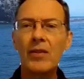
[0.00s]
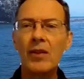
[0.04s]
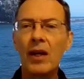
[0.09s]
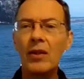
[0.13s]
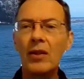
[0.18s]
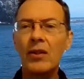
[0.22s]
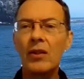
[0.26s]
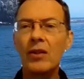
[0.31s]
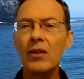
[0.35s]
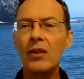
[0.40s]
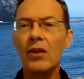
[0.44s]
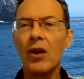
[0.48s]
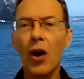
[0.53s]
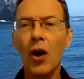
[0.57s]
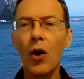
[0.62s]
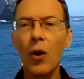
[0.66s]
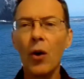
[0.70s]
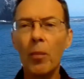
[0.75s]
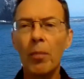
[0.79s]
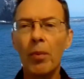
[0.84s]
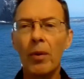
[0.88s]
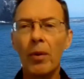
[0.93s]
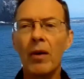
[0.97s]
set your
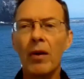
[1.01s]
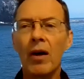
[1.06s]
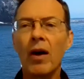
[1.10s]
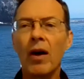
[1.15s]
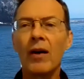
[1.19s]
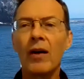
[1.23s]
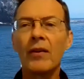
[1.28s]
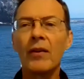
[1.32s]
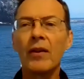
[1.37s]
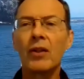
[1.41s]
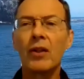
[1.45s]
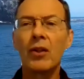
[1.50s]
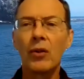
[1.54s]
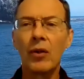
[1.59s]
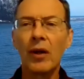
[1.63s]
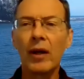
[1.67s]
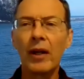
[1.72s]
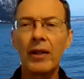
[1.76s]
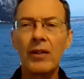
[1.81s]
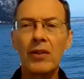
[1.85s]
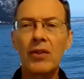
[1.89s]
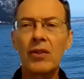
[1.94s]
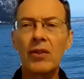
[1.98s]
hope on the
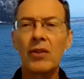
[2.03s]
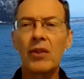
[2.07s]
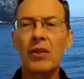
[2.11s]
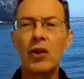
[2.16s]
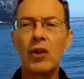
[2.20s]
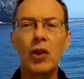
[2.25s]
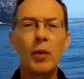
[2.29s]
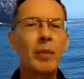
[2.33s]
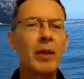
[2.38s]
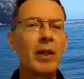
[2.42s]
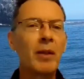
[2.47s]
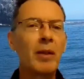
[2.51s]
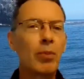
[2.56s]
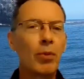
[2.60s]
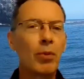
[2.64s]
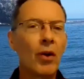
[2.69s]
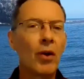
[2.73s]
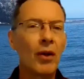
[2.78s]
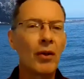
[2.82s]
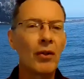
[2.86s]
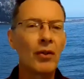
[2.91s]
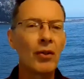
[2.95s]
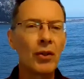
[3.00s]
grace to be
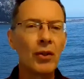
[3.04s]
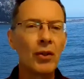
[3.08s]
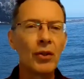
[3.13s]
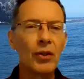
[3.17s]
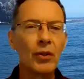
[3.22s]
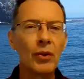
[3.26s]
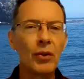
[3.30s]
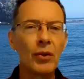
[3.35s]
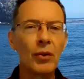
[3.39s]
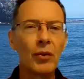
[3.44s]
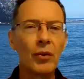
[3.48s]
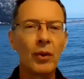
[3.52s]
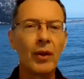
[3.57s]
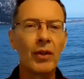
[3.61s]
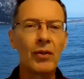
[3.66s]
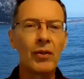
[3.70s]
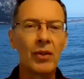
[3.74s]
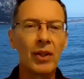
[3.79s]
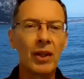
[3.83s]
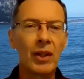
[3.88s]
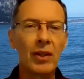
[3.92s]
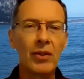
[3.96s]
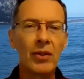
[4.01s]
brought to you
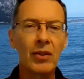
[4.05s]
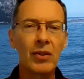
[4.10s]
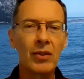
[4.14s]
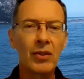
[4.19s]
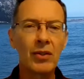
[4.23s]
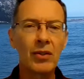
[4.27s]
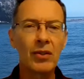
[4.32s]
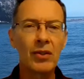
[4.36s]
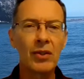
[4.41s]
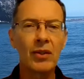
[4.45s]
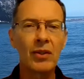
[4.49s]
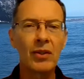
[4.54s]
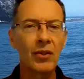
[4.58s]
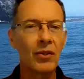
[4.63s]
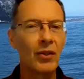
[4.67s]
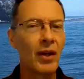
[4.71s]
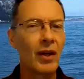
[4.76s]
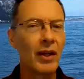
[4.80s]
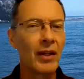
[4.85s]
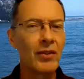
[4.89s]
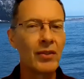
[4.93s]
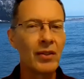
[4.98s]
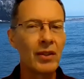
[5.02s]
when Jesus
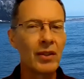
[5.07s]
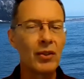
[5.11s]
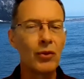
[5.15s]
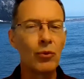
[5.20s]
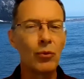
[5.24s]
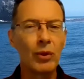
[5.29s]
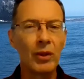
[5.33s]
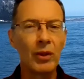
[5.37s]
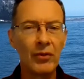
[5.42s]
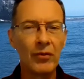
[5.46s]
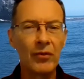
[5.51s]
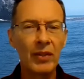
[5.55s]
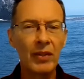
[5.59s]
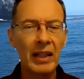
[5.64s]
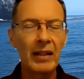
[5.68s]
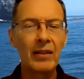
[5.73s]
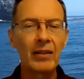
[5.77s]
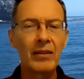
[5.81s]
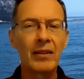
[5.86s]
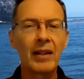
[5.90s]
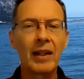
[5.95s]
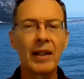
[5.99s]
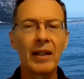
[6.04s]
Christ is
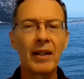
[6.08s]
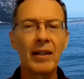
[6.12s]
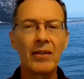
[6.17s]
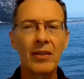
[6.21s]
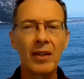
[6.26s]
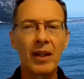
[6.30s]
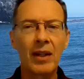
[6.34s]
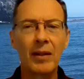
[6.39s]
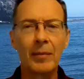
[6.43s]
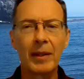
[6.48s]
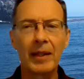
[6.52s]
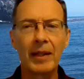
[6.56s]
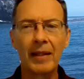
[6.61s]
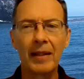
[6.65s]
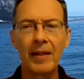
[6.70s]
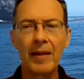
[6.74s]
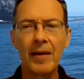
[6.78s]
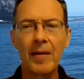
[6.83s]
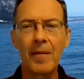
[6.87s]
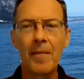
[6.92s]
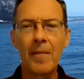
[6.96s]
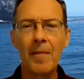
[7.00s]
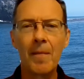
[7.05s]
revealed at his coming.